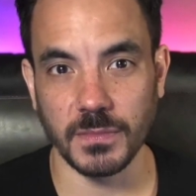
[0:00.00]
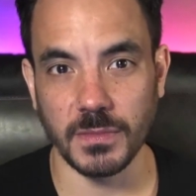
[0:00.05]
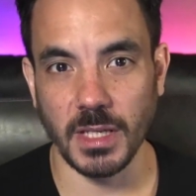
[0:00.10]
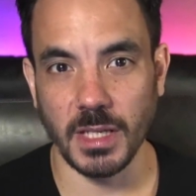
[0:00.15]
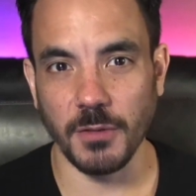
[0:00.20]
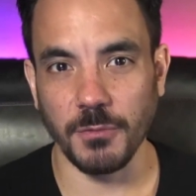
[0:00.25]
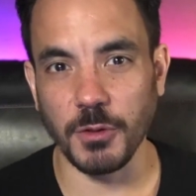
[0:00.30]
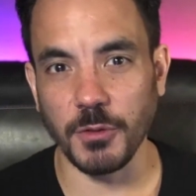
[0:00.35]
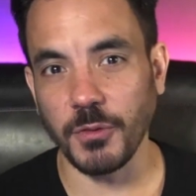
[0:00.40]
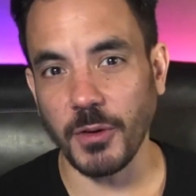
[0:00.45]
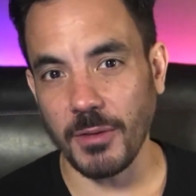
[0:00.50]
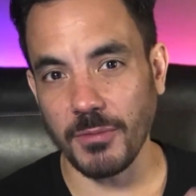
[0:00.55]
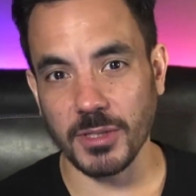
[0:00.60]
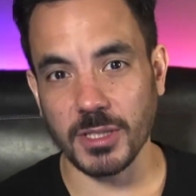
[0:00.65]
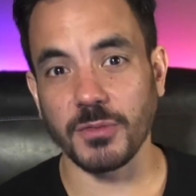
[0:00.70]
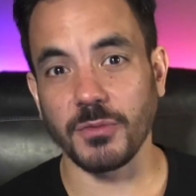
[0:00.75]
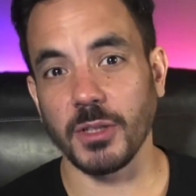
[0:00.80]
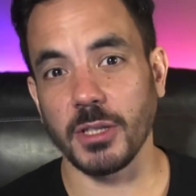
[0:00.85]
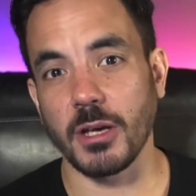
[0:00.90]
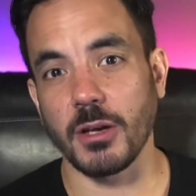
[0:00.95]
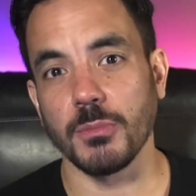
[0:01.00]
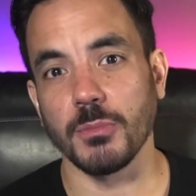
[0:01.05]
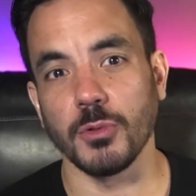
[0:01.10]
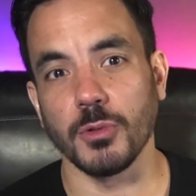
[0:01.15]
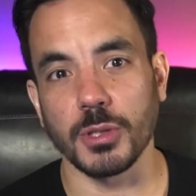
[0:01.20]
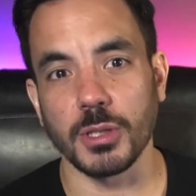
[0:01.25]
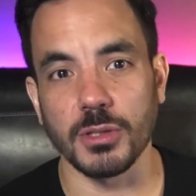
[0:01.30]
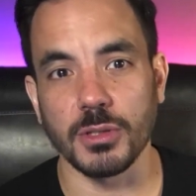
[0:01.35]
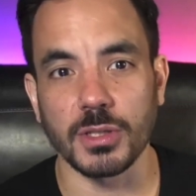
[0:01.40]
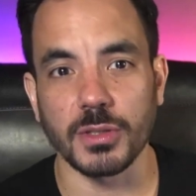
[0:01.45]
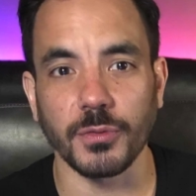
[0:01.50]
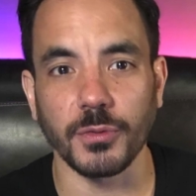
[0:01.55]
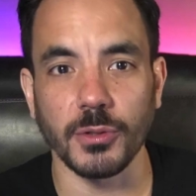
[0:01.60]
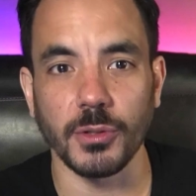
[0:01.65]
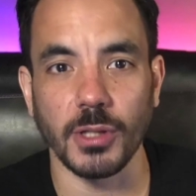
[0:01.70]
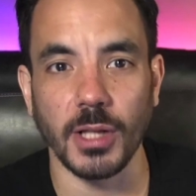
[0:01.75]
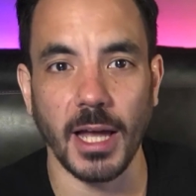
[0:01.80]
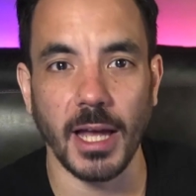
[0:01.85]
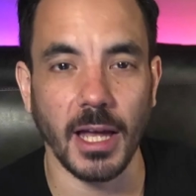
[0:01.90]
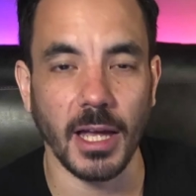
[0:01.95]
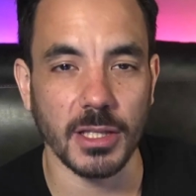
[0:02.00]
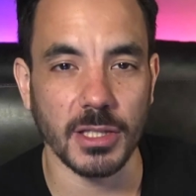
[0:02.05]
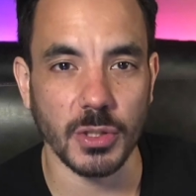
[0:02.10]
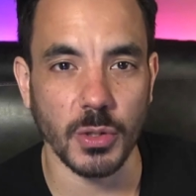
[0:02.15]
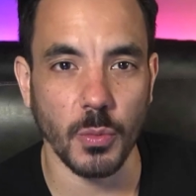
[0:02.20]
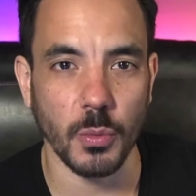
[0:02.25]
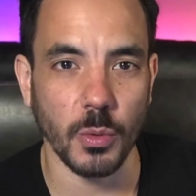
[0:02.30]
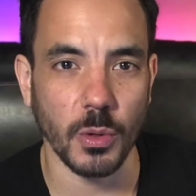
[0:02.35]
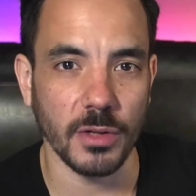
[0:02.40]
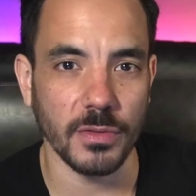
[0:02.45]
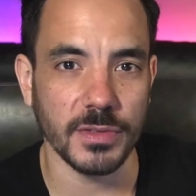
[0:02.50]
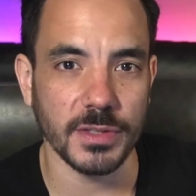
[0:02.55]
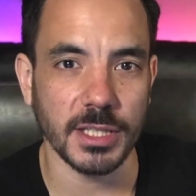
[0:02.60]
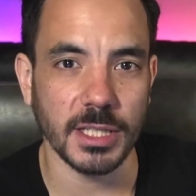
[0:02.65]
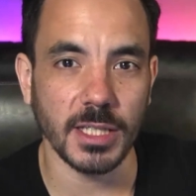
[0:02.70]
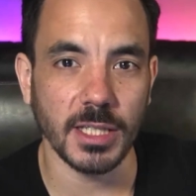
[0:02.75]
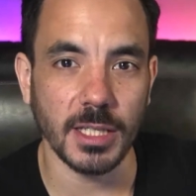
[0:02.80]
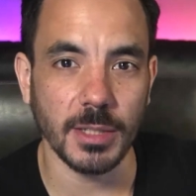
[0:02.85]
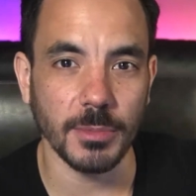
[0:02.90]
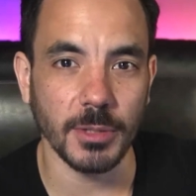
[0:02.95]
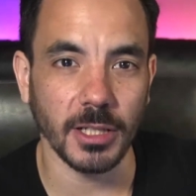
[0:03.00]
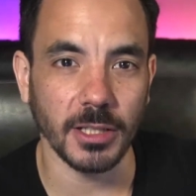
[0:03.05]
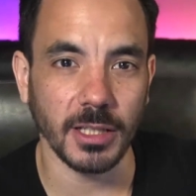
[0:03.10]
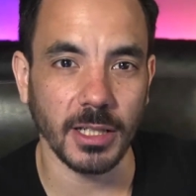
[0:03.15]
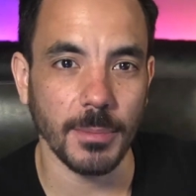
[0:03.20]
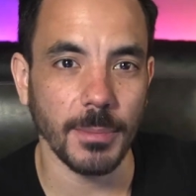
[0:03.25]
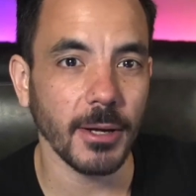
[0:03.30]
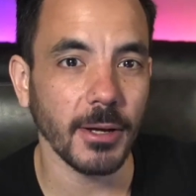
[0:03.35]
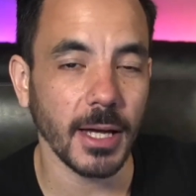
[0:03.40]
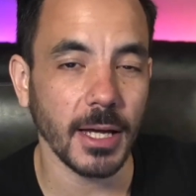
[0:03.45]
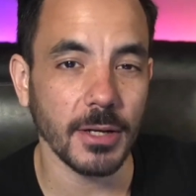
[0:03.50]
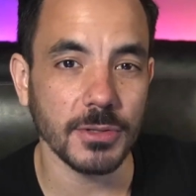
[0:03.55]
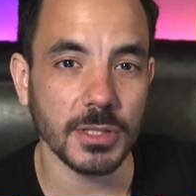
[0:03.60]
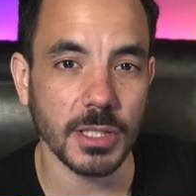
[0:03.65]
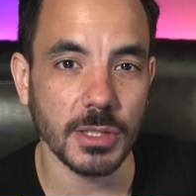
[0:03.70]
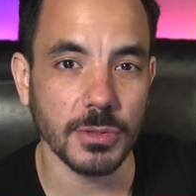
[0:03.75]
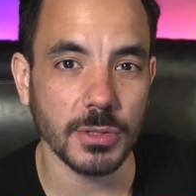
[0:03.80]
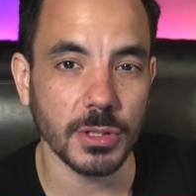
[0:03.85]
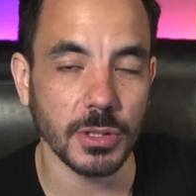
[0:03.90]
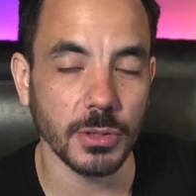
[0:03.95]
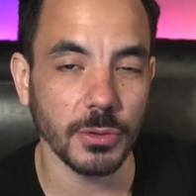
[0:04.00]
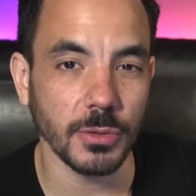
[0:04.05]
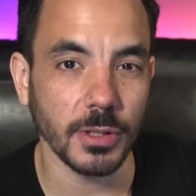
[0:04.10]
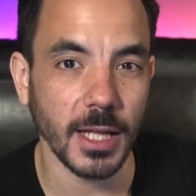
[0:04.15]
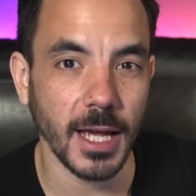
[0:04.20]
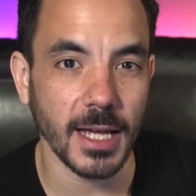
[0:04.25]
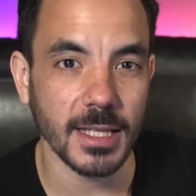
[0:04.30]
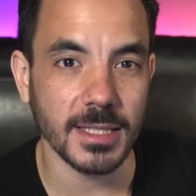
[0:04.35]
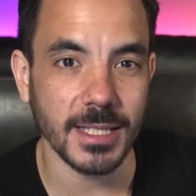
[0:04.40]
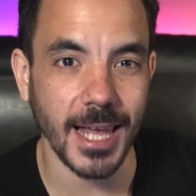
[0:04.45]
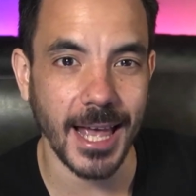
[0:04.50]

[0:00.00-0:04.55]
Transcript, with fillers: If you found this video more useful and want to keep learning about how to use Google Ads